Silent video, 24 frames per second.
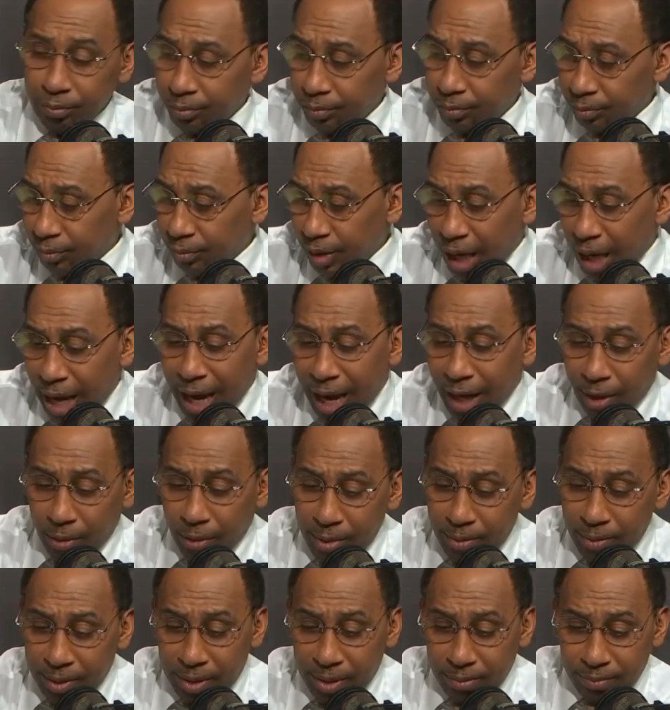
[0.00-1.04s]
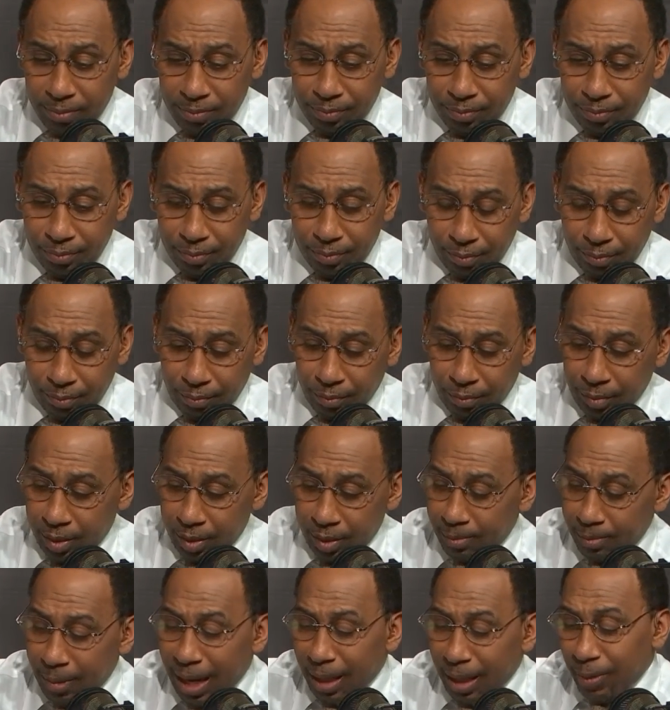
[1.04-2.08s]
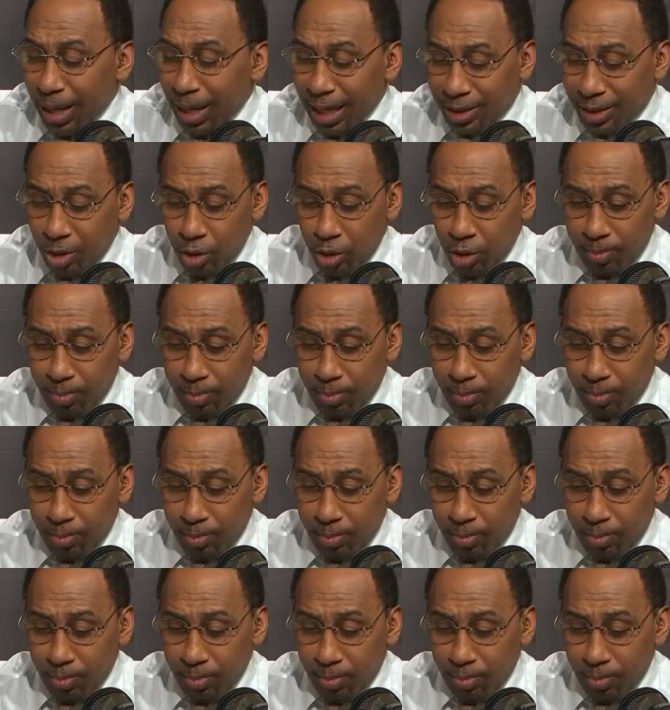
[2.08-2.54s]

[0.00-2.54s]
I agree with him. By the way, I told you my